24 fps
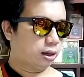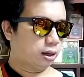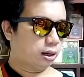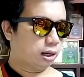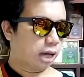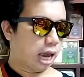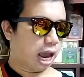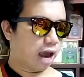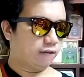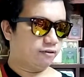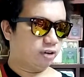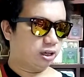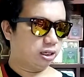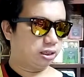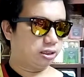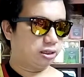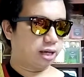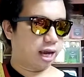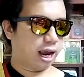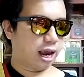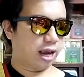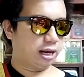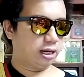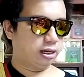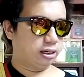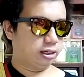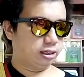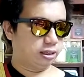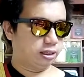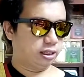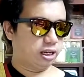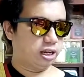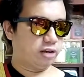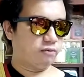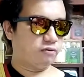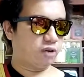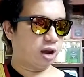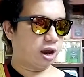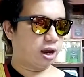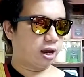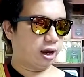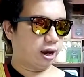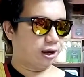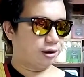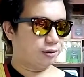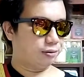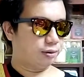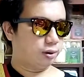Havoc and
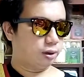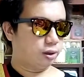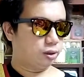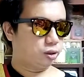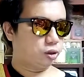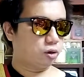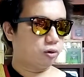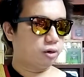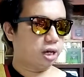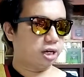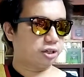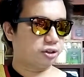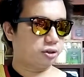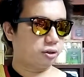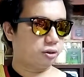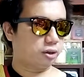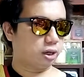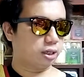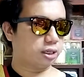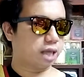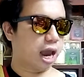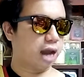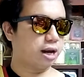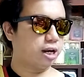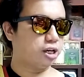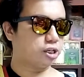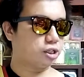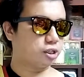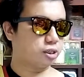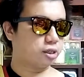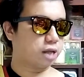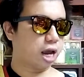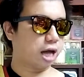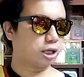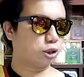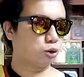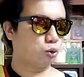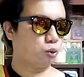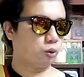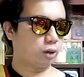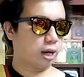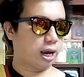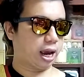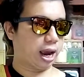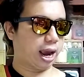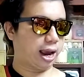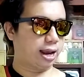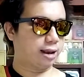Neve. So next you've got Tennis Dashwood
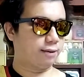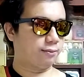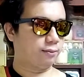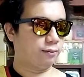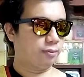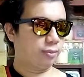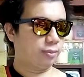and